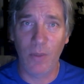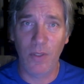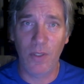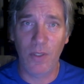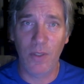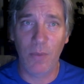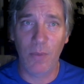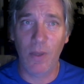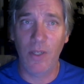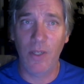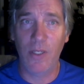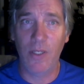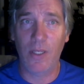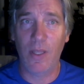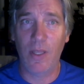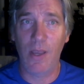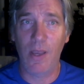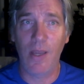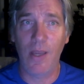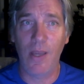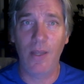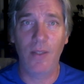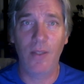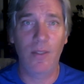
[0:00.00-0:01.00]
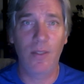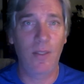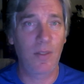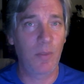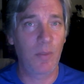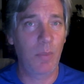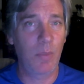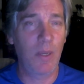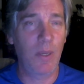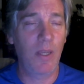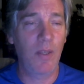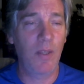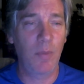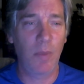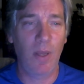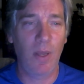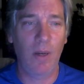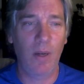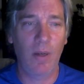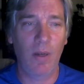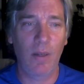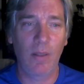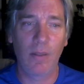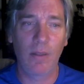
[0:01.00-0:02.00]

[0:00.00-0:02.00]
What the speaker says: should specialize because it pays better.